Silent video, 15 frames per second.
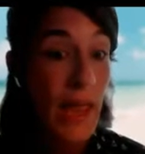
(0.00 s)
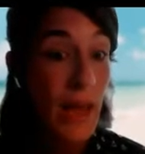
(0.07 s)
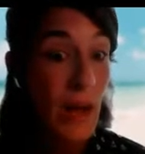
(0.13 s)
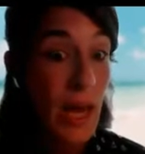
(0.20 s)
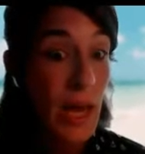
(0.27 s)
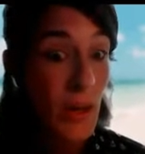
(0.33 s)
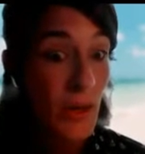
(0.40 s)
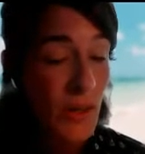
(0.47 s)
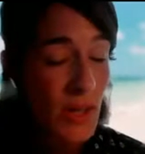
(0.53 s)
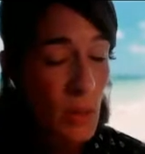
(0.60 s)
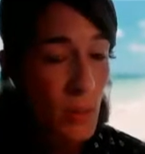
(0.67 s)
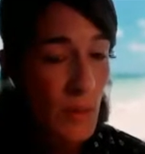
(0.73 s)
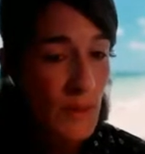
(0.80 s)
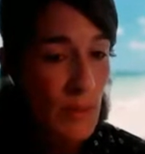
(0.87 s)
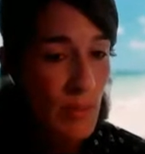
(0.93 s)
it
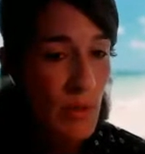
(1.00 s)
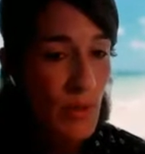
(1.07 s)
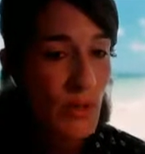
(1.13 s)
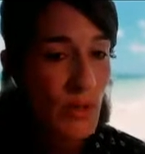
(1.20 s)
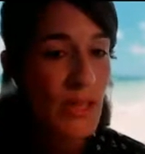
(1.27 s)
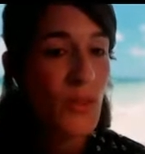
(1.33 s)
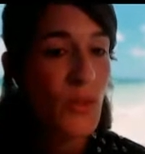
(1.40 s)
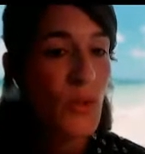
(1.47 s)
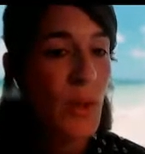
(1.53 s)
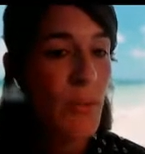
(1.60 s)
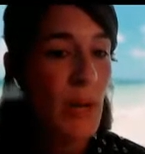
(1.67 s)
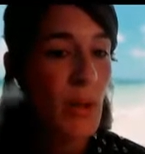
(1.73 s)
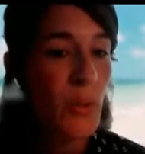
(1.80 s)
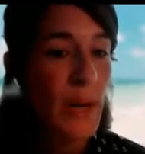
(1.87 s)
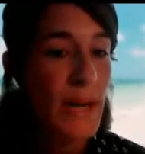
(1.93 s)
was important to
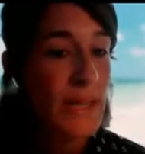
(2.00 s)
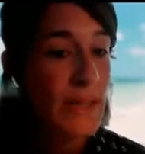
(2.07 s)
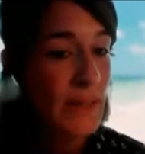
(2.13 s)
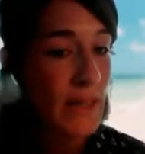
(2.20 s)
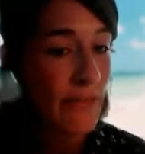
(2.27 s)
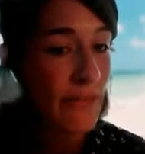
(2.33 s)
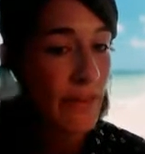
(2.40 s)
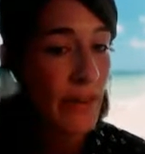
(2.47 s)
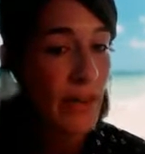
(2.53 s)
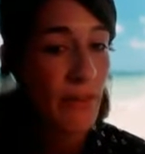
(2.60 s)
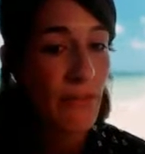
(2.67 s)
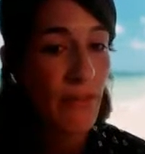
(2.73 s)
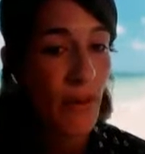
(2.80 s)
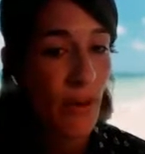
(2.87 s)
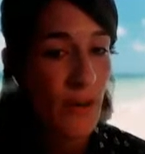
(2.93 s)
evaluate
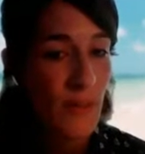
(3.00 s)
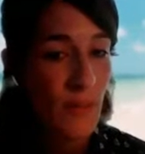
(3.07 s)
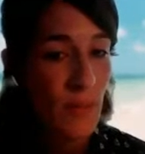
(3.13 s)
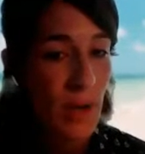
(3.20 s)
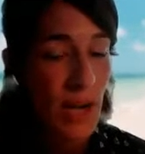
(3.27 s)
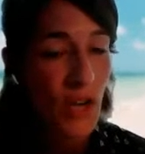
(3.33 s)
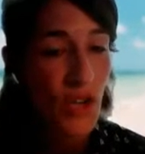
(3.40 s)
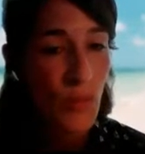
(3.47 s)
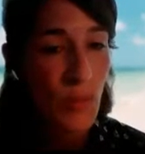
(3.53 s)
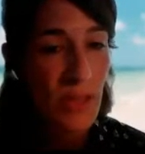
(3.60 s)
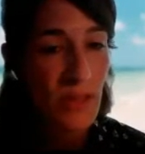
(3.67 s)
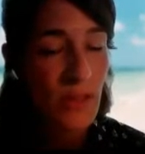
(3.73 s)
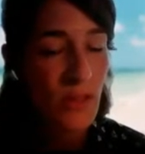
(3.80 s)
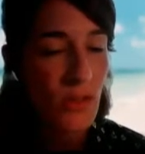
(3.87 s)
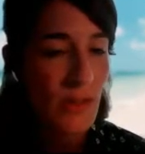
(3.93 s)
different forest
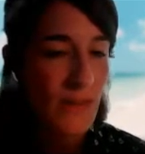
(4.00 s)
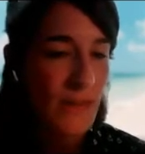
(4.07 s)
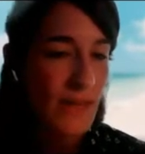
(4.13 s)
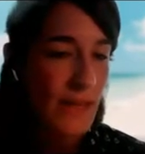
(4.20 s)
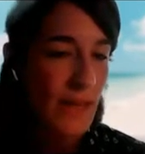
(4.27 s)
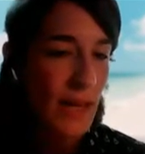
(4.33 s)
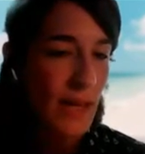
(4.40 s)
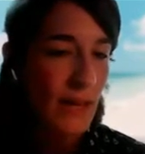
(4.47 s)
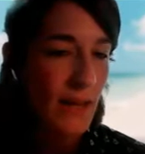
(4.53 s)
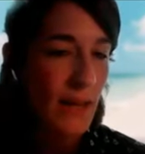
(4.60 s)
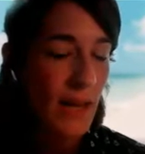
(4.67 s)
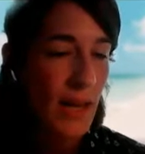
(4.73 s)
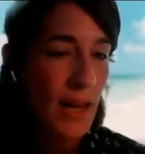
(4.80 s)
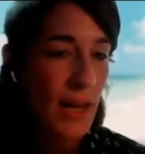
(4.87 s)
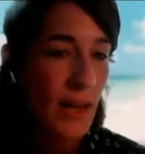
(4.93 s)
management to understand
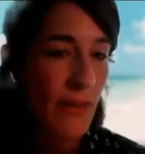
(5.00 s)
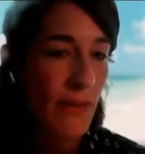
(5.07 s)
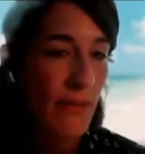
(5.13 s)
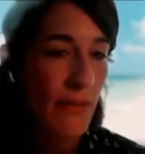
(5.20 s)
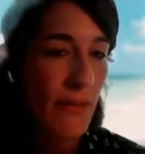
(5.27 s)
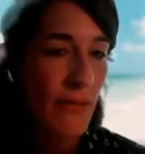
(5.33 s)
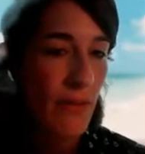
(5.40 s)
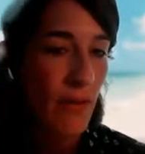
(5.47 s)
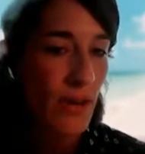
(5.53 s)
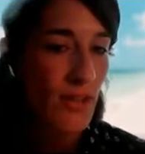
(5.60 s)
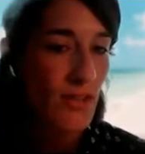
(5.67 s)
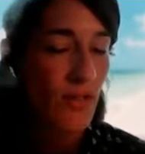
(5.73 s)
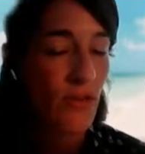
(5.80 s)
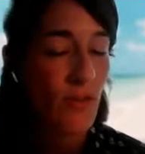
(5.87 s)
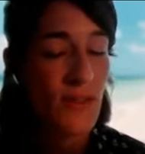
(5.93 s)
if the
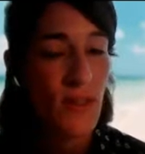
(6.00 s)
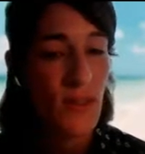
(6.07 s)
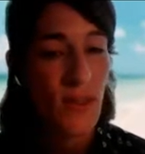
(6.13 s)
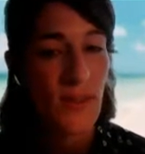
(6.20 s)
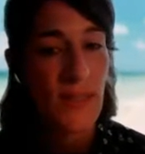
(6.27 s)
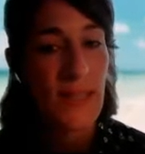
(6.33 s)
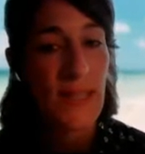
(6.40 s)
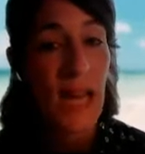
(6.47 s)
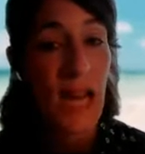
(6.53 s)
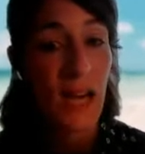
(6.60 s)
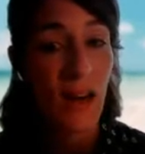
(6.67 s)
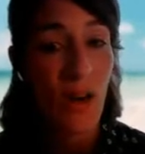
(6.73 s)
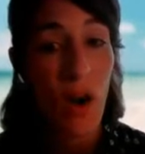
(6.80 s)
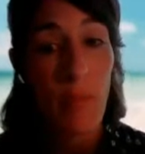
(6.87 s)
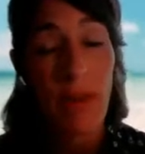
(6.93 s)
forestry resources are
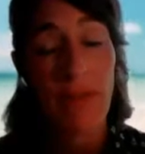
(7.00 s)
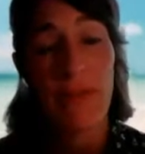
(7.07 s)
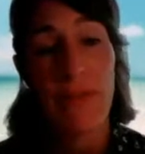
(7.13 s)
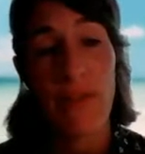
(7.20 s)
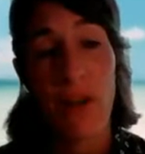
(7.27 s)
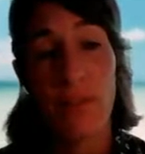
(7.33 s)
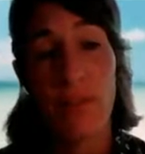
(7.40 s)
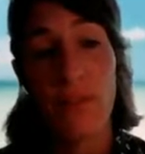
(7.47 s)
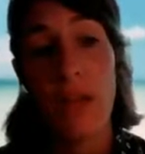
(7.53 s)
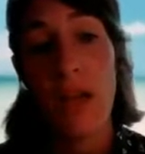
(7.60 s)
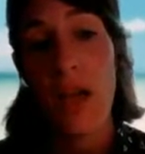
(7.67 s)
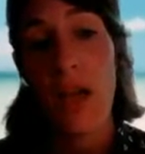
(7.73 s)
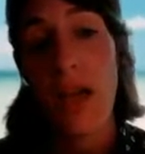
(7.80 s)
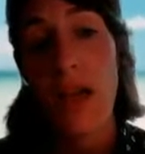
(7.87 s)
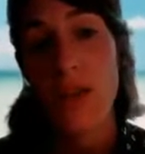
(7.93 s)
coming from
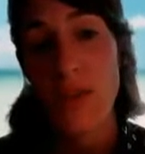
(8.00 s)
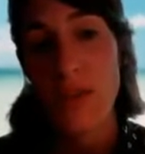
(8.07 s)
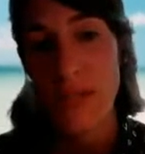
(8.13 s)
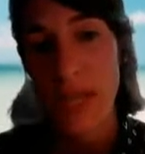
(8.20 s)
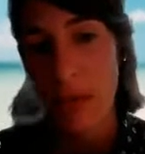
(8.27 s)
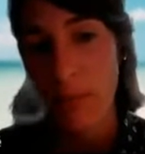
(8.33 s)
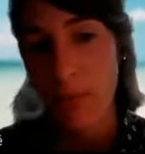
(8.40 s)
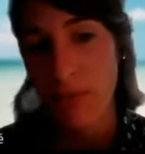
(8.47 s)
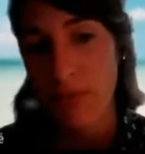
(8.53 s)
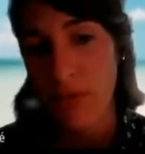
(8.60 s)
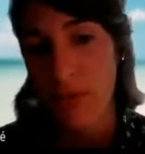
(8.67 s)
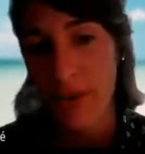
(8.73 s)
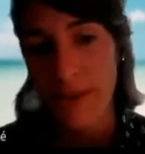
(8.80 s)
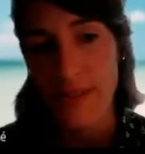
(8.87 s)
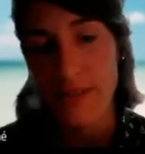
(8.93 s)
sustainable
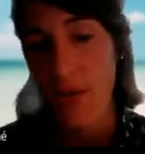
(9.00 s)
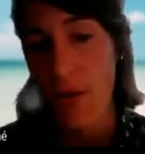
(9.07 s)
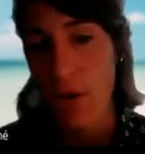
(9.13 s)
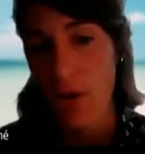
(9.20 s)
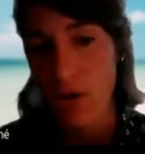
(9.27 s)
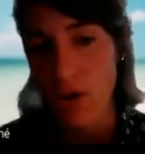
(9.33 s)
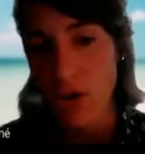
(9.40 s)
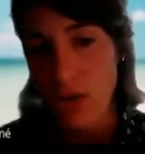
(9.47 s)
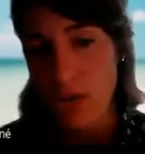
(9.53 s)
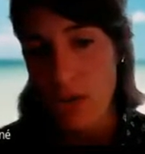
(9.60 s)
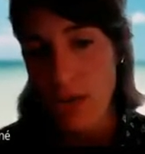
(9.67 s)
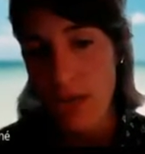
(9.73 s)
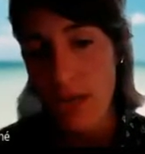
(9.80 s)
forests or not.